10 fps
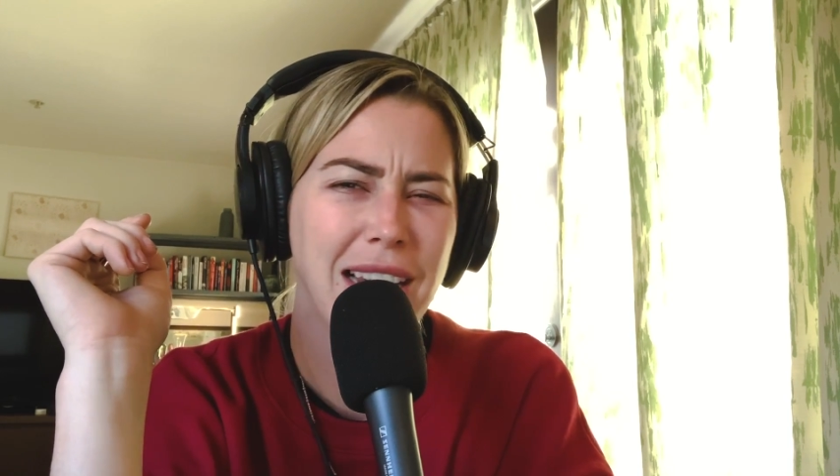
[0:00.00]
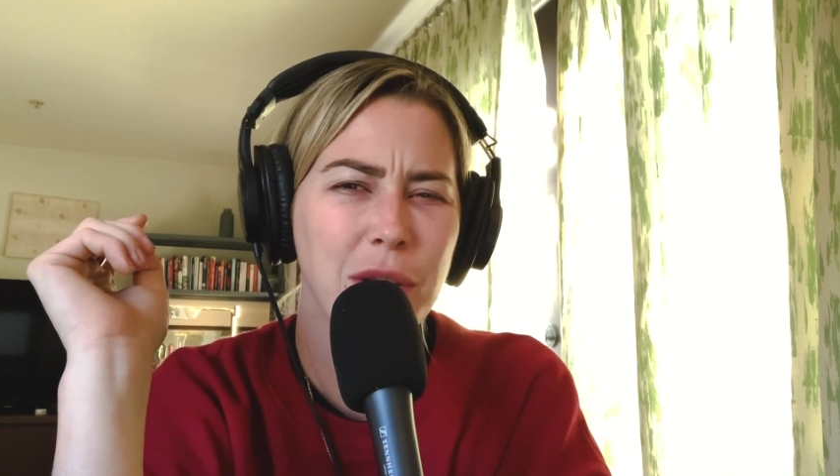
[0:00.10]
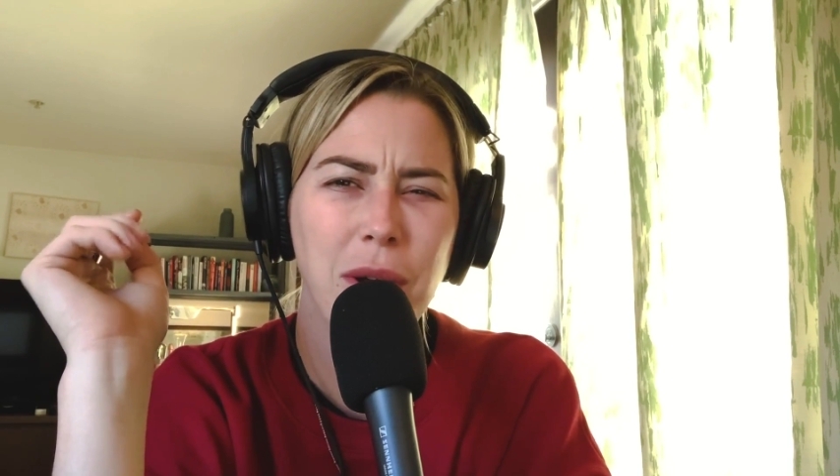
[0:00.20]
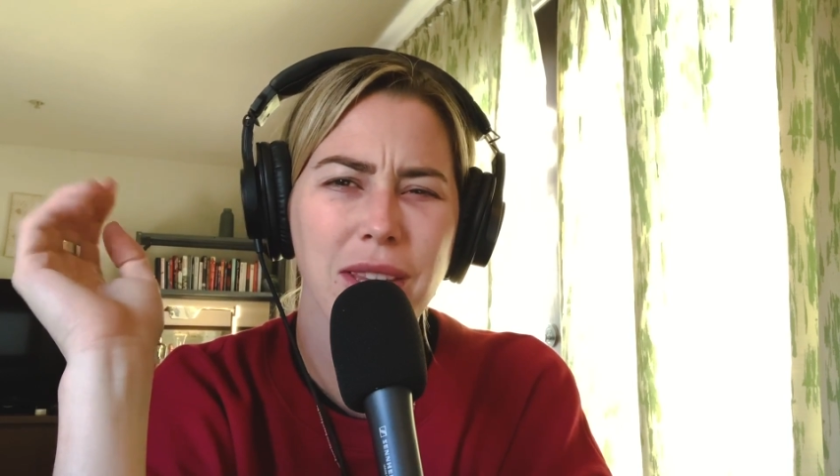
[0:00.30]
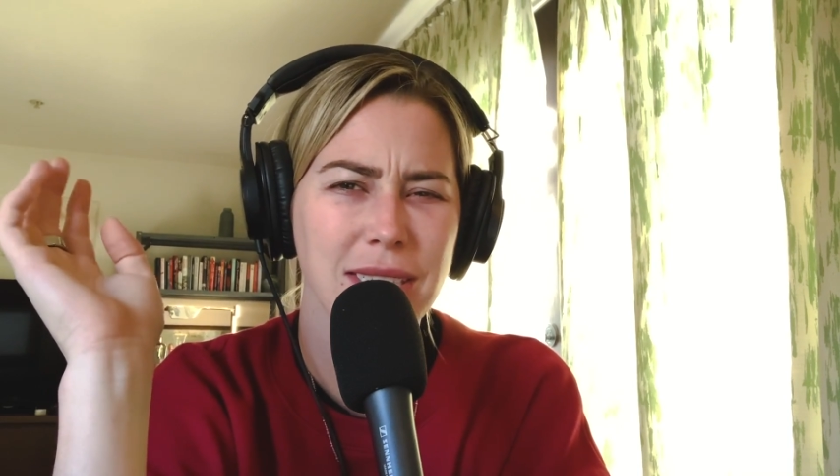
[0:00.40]
I
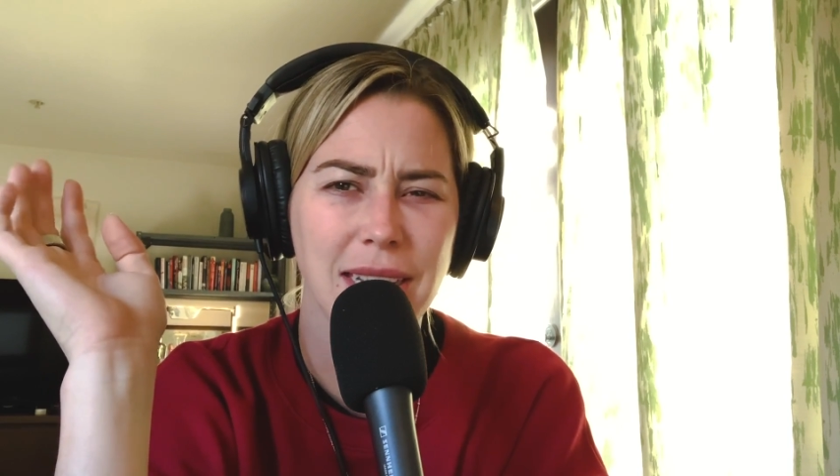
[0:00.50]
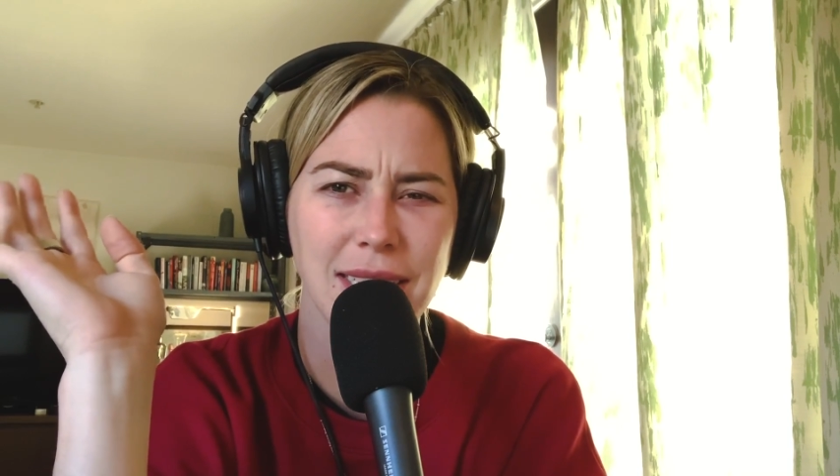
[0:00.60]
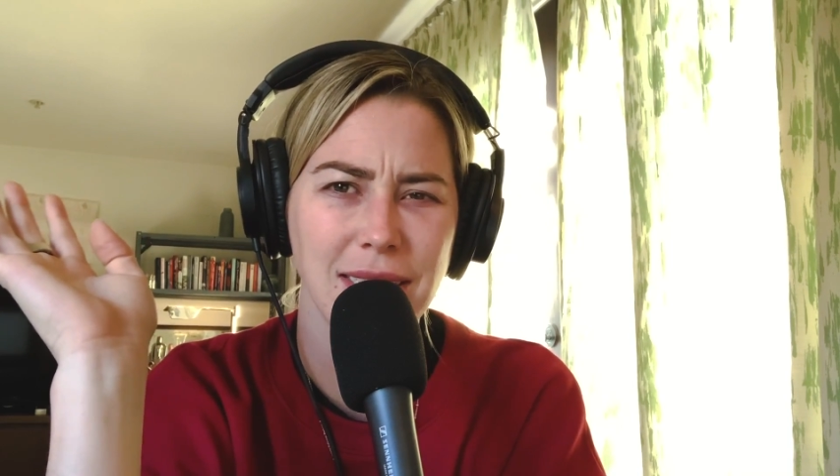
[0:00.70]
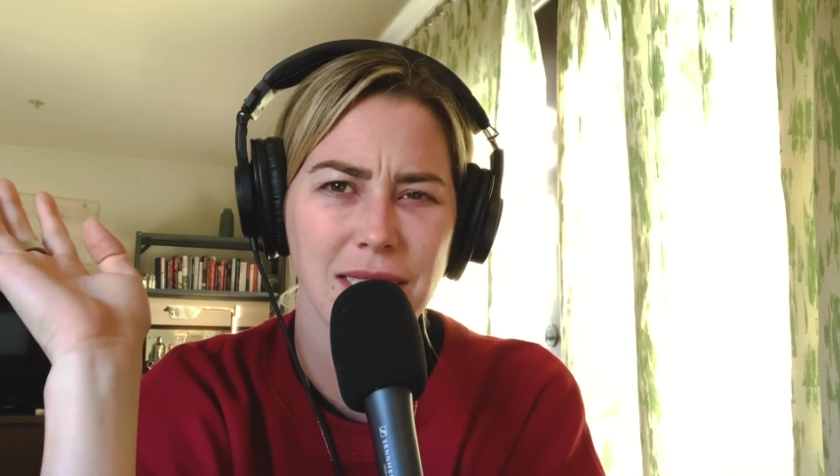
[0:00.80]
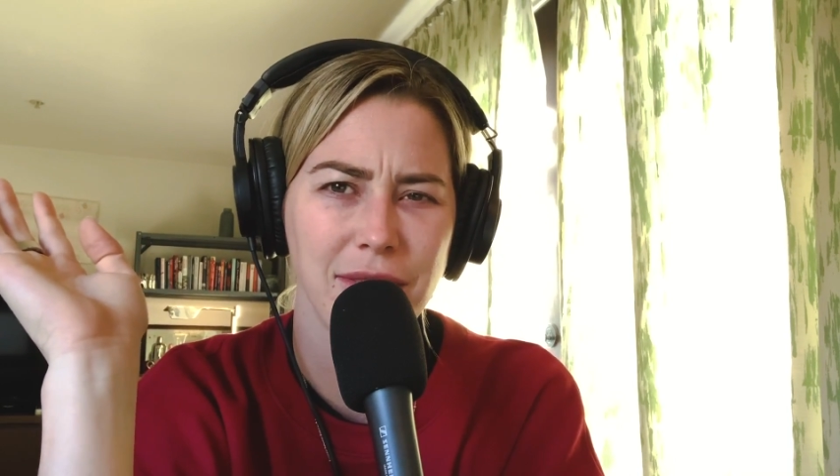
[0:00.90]
know all this
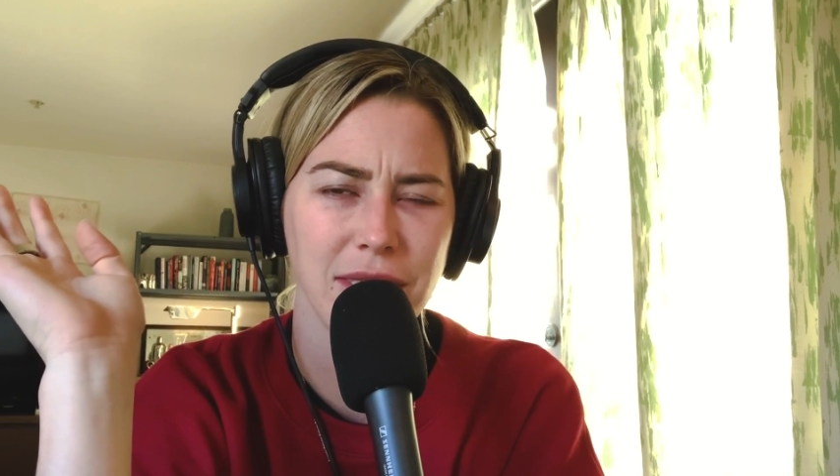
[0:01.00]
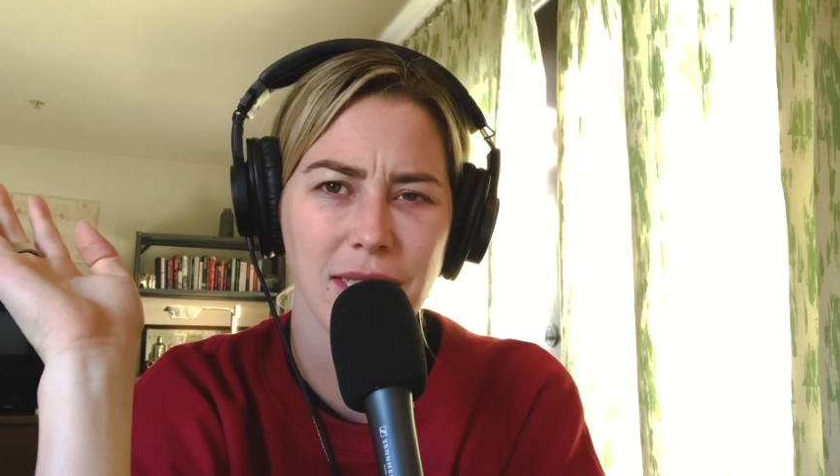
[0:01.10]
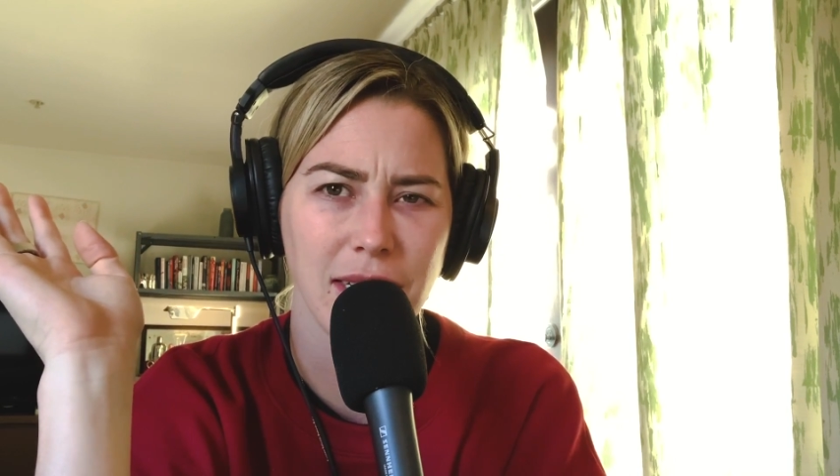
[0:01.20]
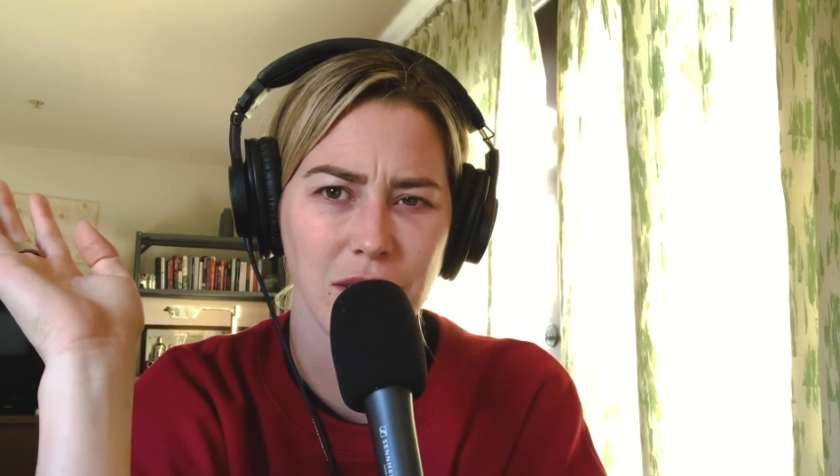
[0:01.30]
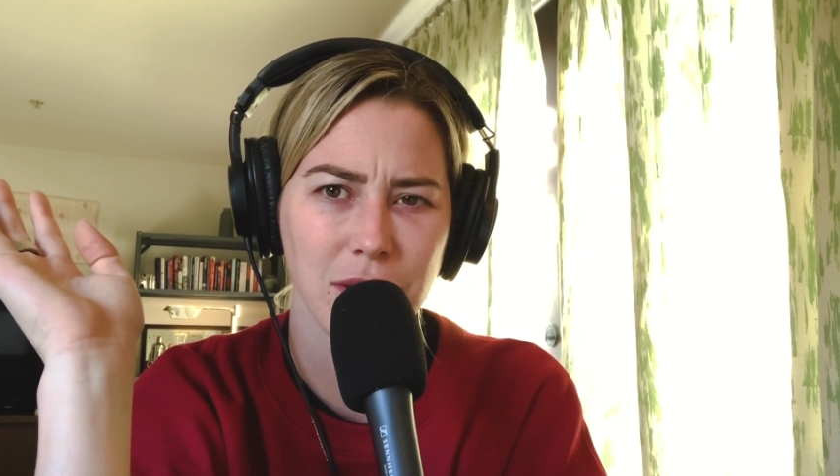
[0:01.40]
sciencey stuff is
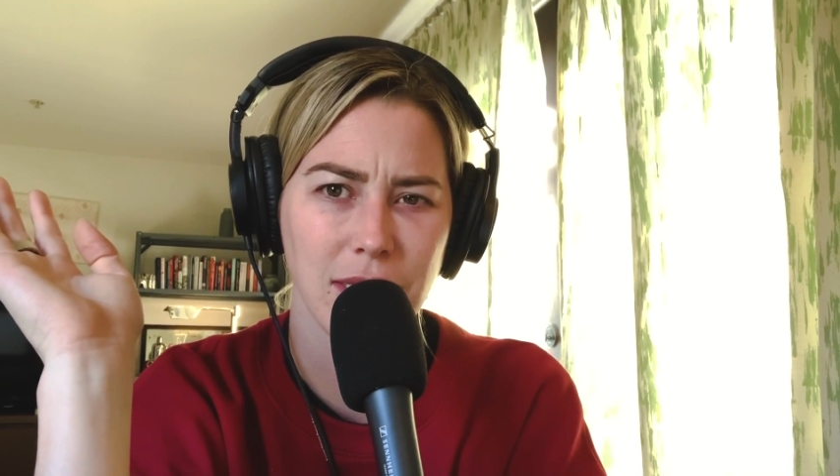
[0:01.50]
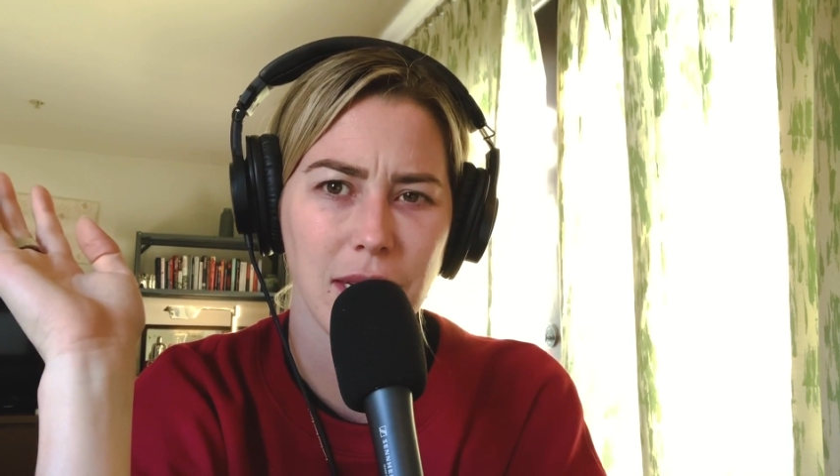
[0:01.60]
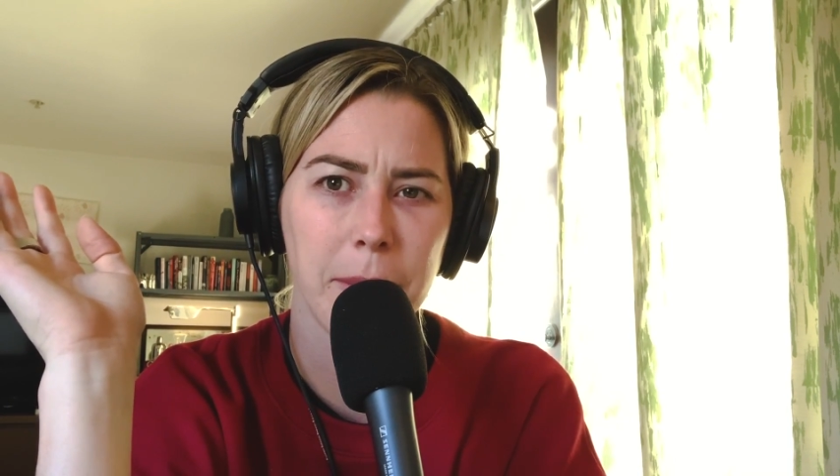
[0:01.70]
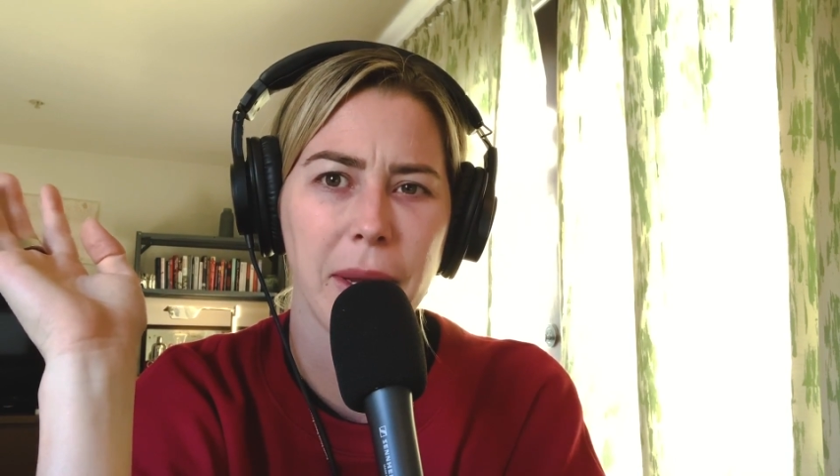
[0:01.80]
not interesting,